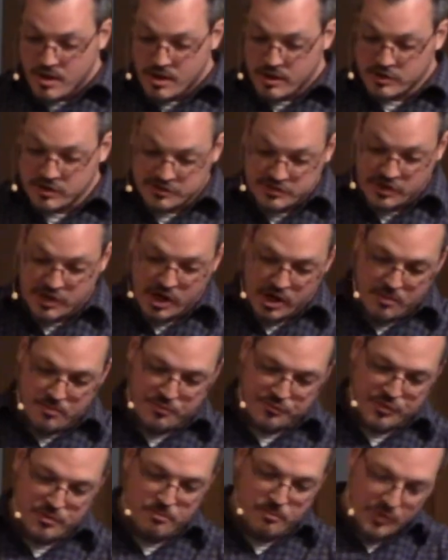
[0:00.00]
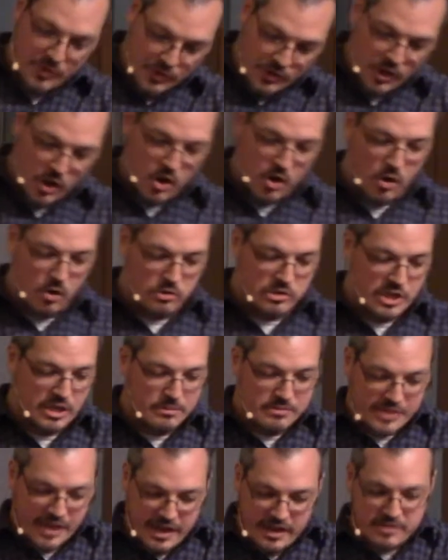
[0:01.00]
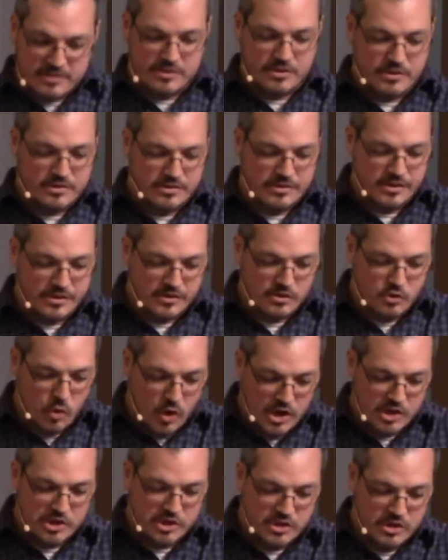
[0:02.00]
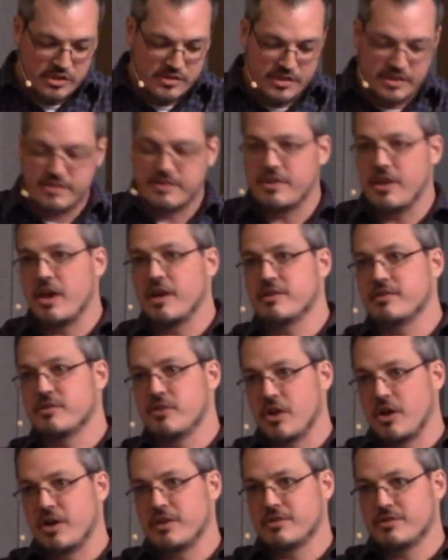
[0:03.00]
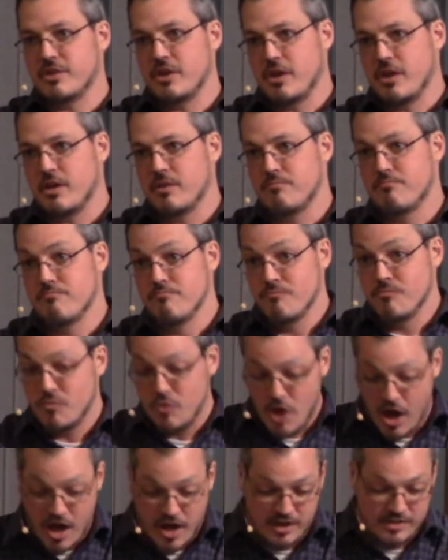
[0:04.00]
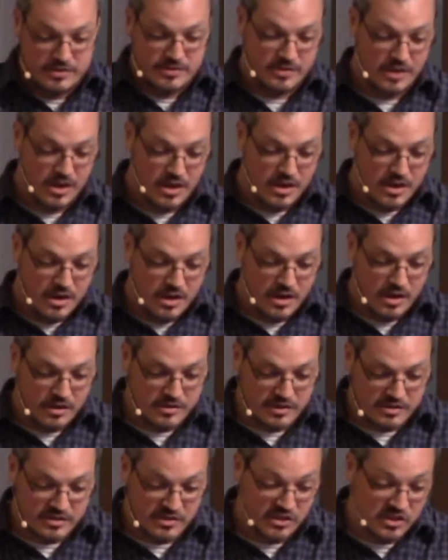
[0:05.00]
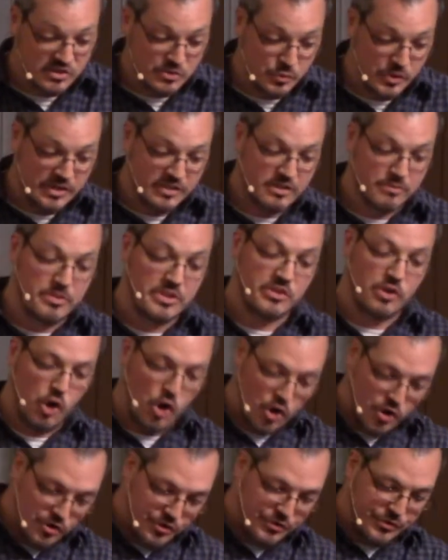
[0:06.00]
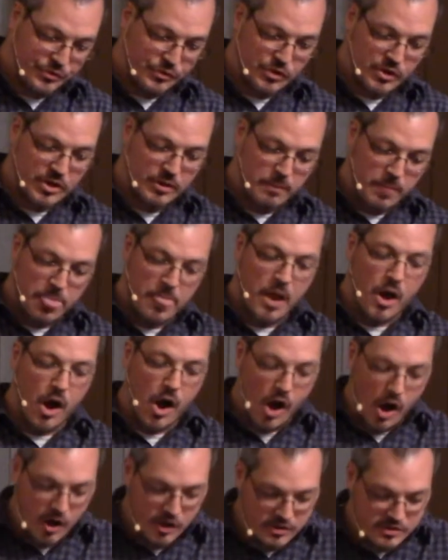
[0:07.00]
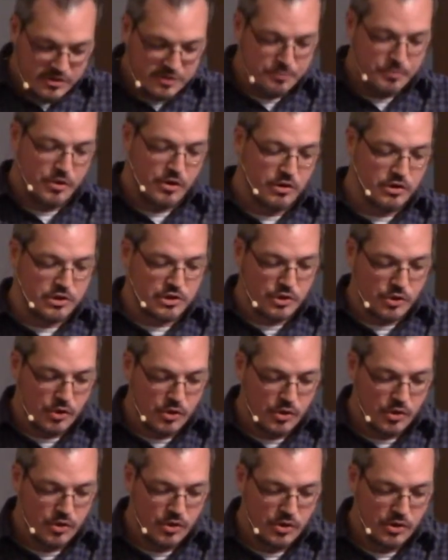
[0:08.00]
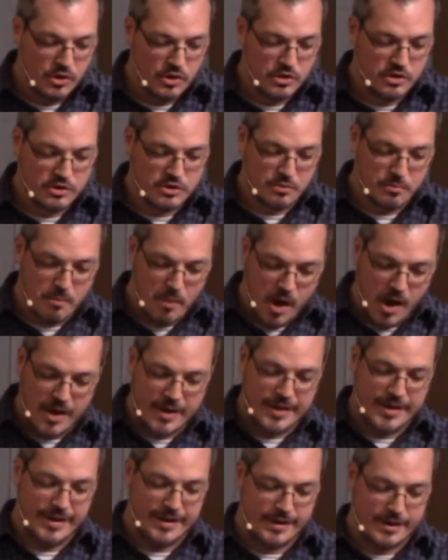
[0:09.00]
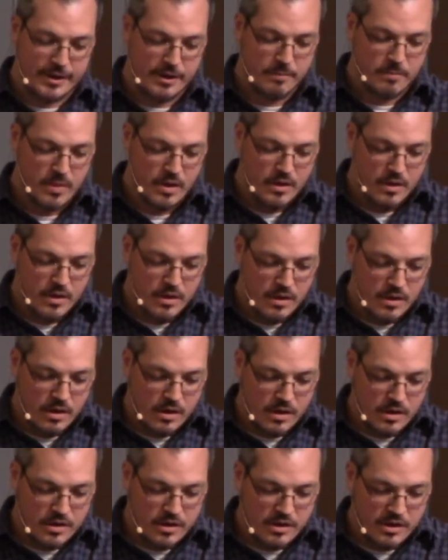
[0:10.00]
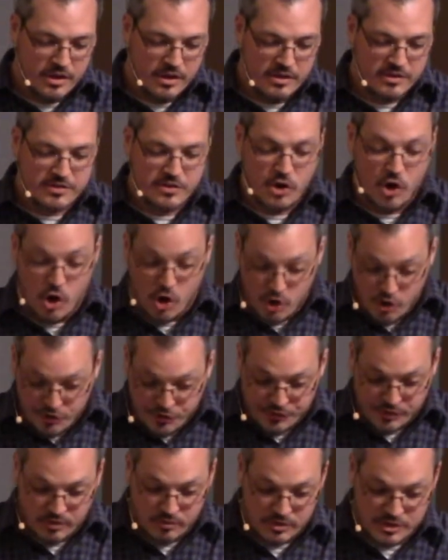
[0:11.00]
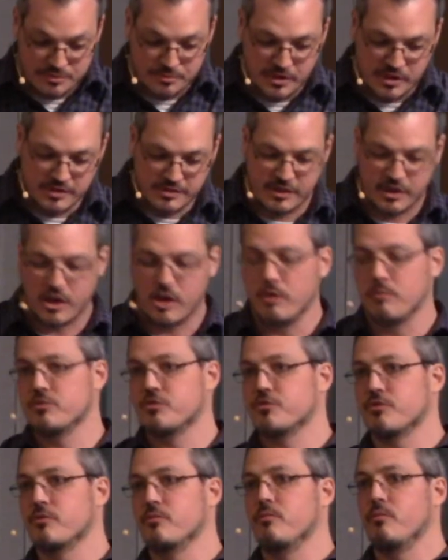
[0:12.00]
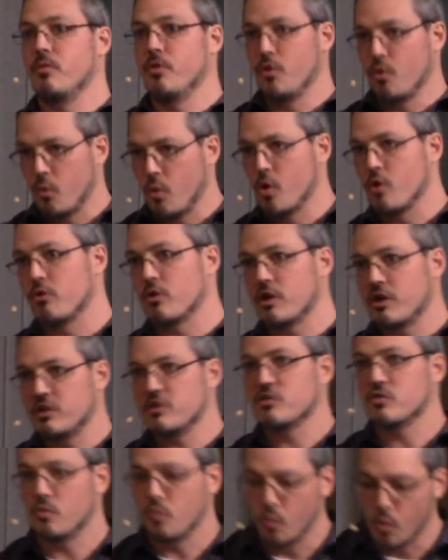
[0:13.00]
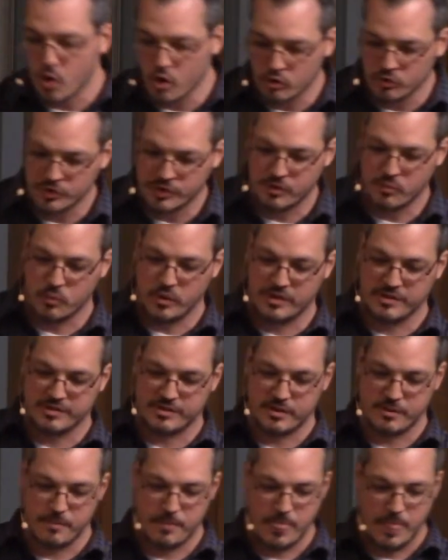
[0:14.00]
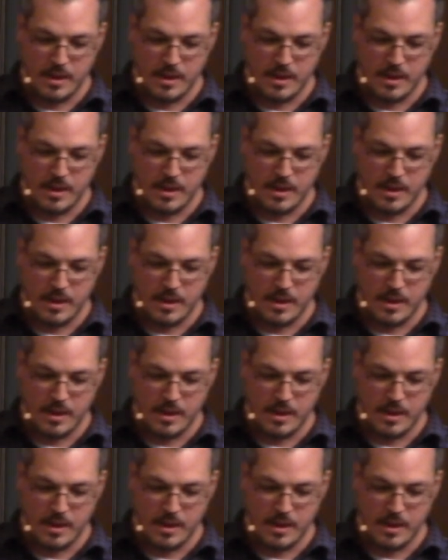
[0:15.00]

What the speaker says: Does it come from below? James answers this question. He says yes, yes, and yes. He says that this wisdom is earthly, unspiritual, demonic. It is earthly, which means that it comes from the world. It is worldly wisdom.